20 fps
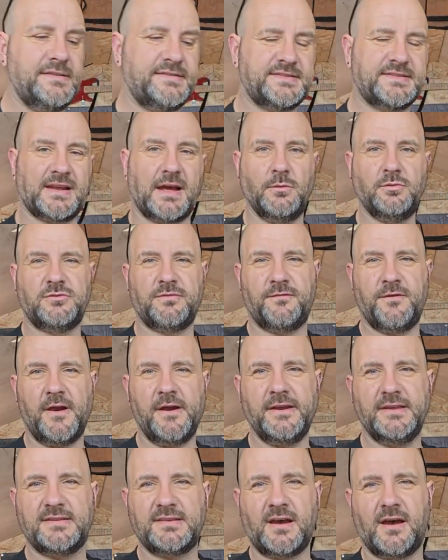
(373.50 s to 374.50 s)
stout,
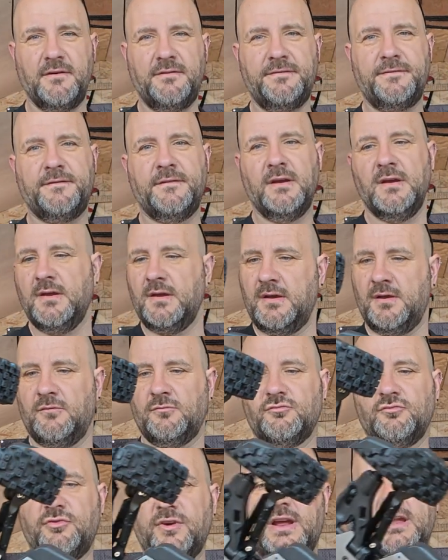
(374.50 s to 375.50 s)
very tough,
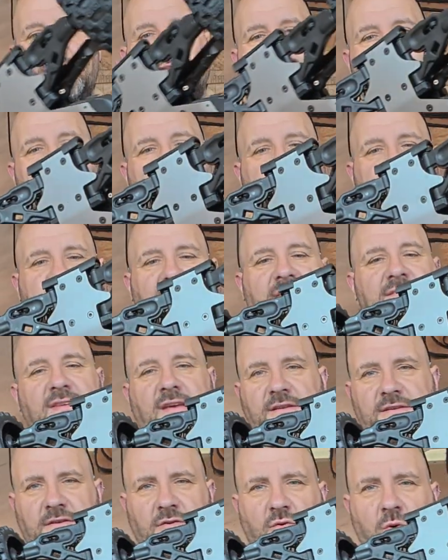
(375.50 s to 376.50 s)
really, really
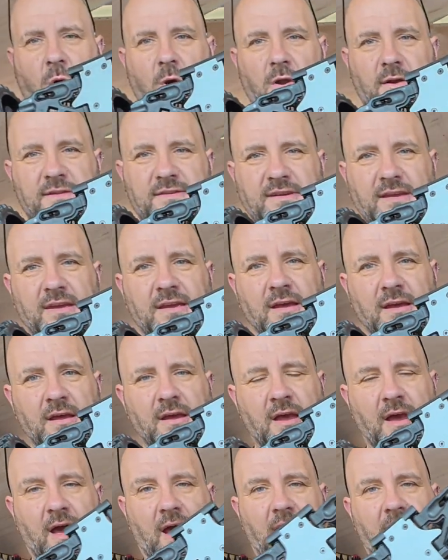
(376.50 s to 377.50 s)
decent quality.
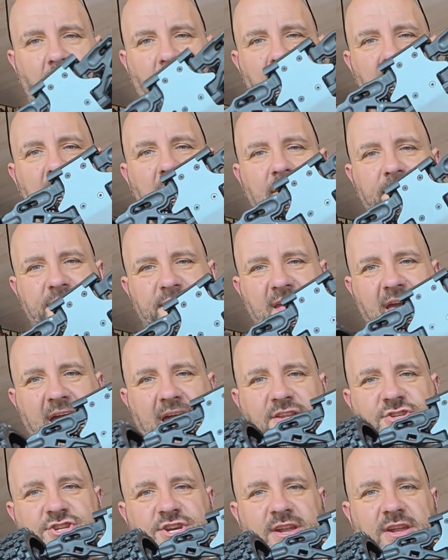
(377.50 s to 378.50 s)
I love the
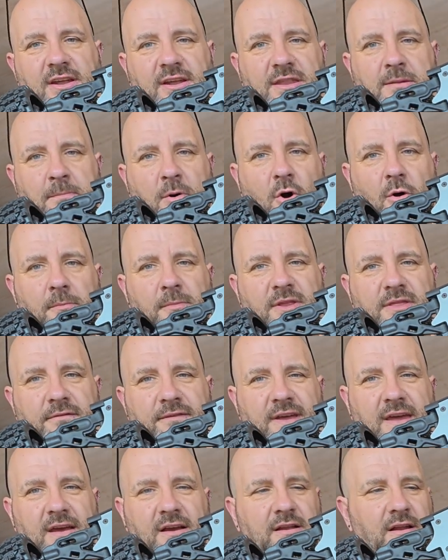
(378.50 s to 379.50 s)
etching at the bottom of the
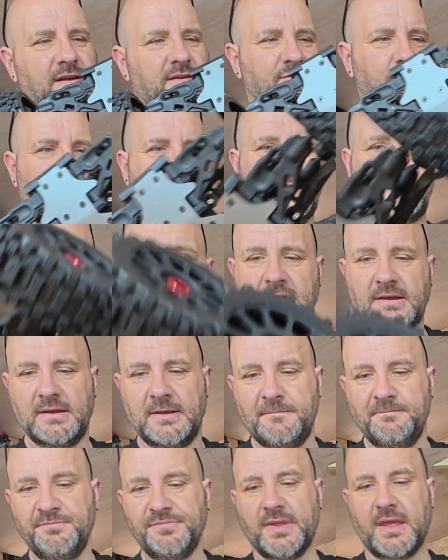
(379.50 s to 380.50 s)
vehicle as well.
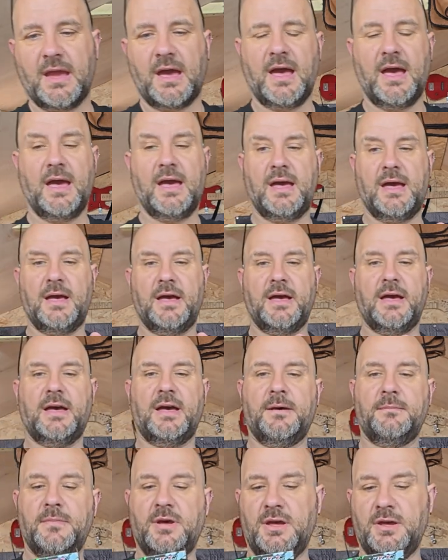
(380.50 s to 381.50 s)

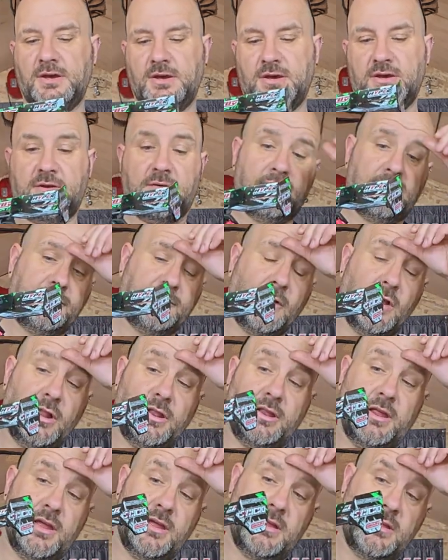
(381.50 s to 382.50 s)

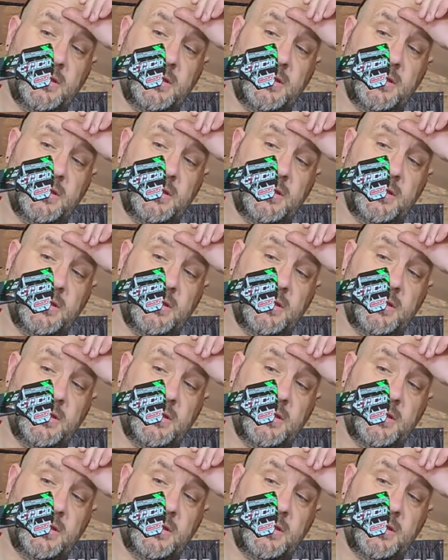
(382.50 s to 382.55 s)
Full